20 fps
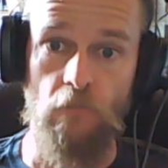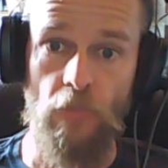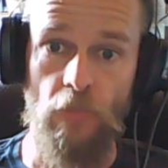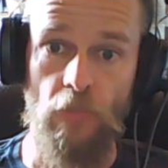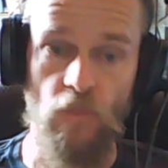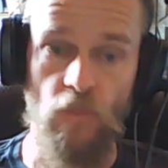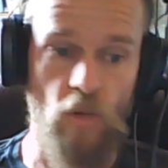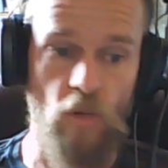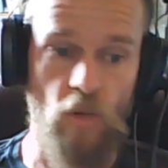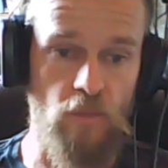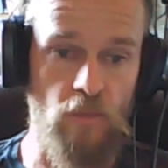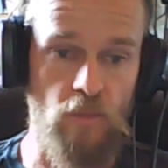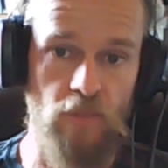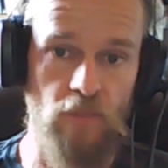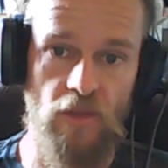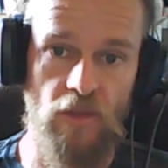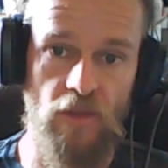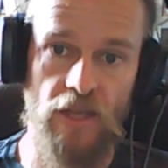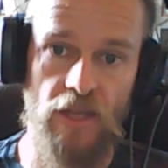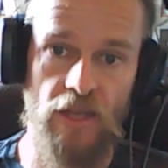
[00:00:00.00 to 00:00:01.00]
And what I mean
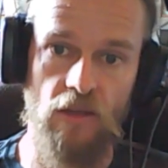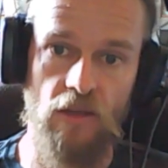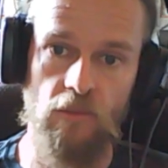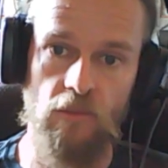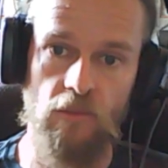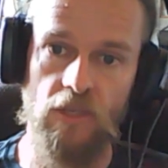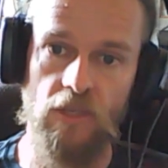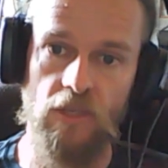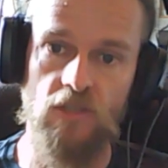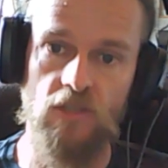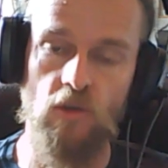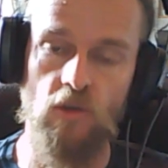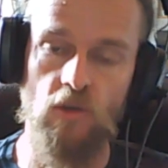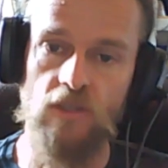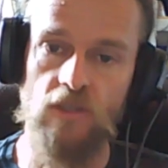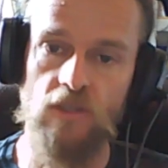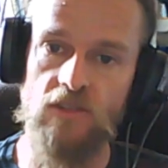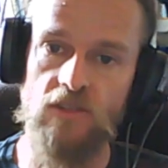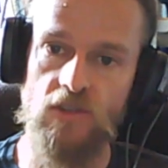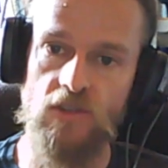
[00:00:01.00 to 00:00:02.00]
by that, and I talked
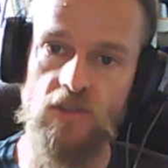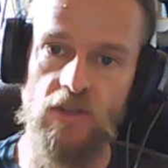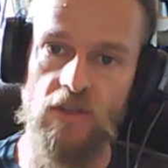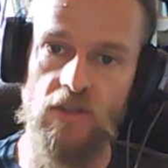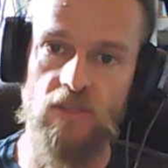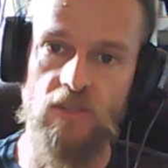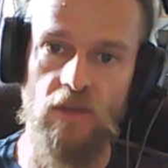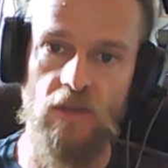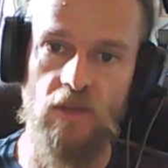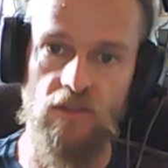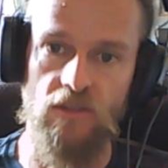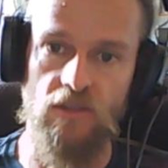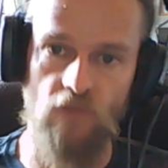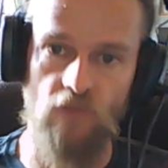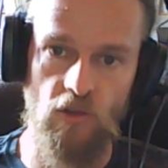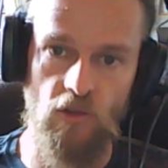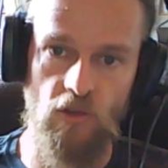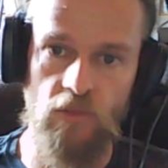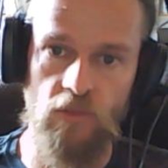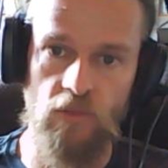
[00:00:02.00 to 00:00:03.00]
in the strengths about the
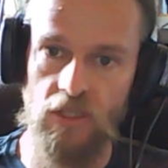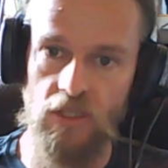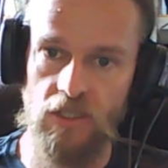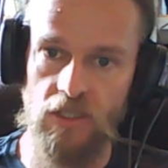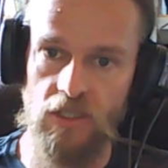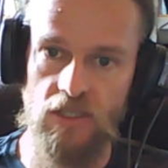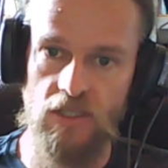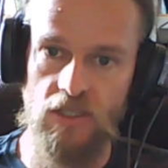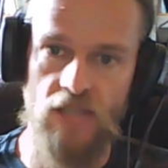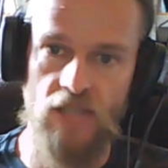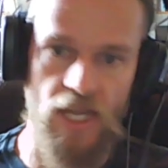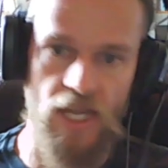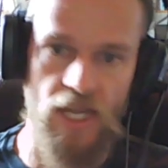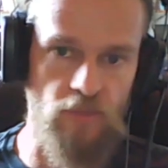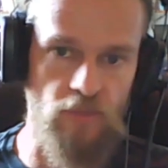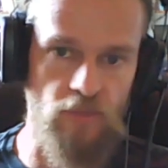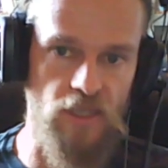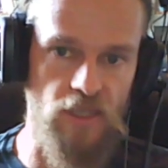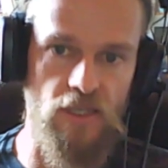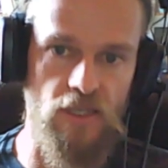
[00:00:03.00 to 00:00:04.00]
vulnerabilities,
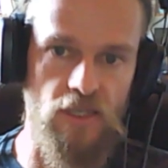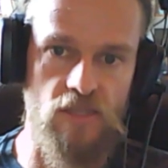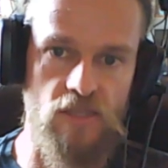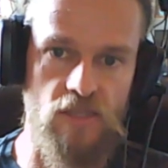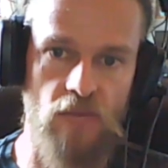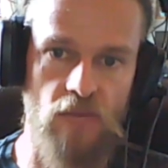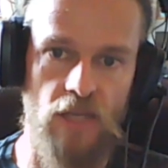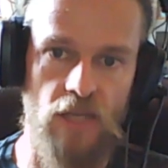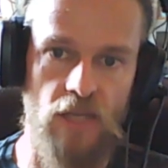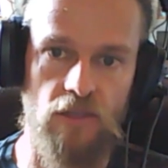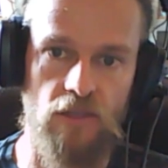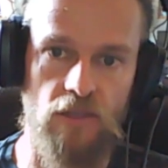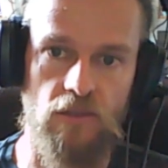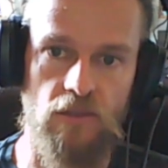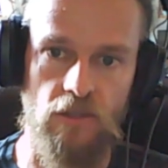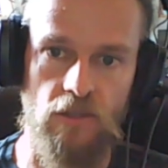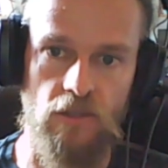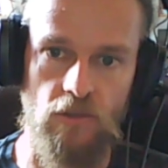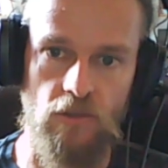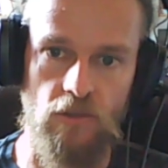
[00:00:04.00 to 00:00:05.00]
AP doesn't matter,
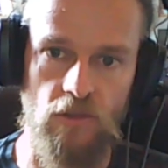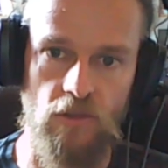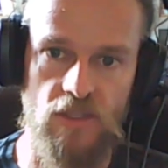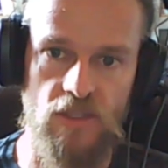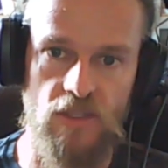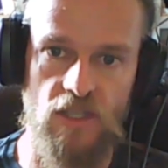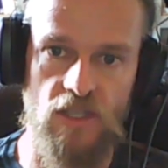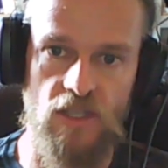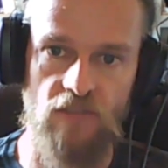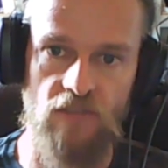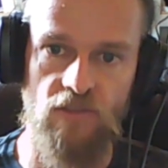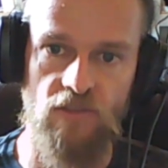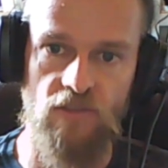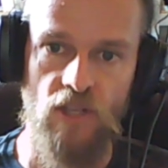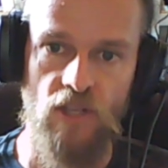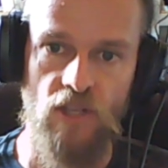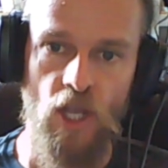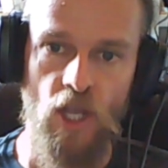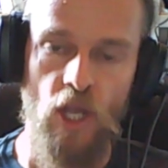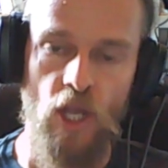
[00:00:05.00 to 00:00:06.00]
and all this stuff.
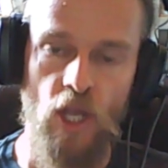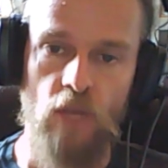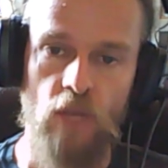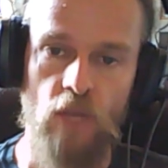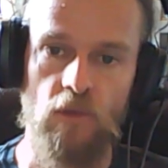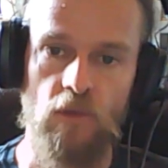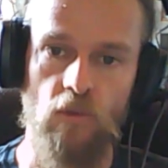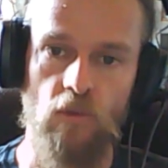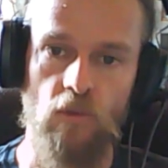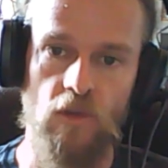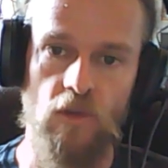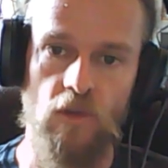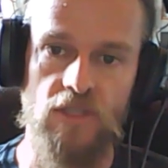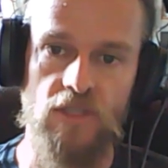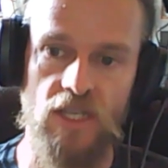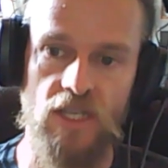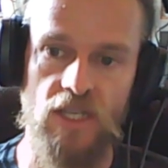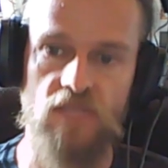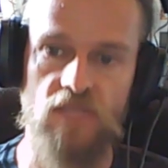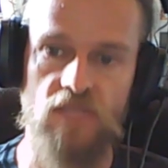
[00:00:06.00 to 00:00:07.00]
But what
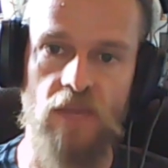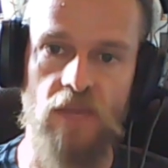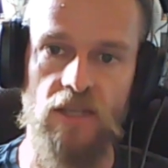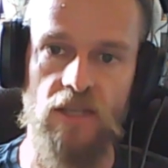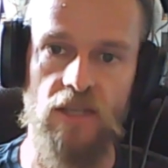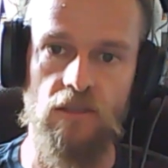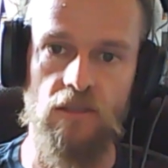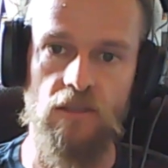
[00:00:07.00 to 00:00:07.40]
does matter